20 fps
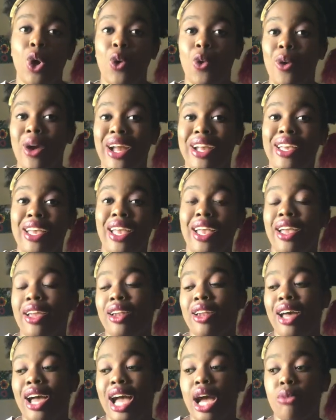or I
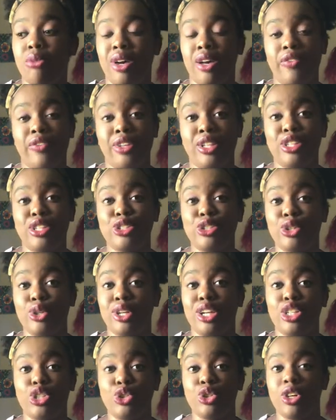can't hide my feelings so
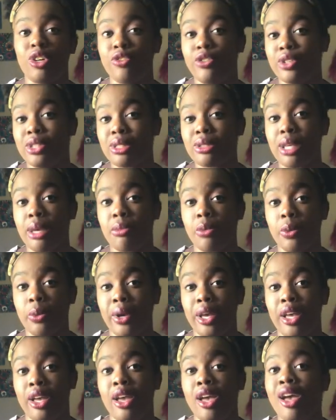that you don't feel some type of
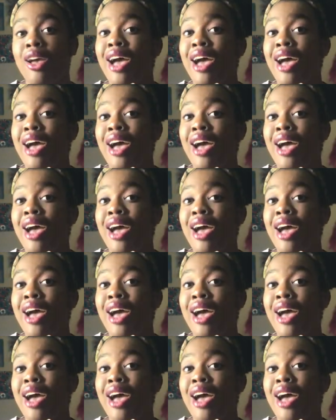way.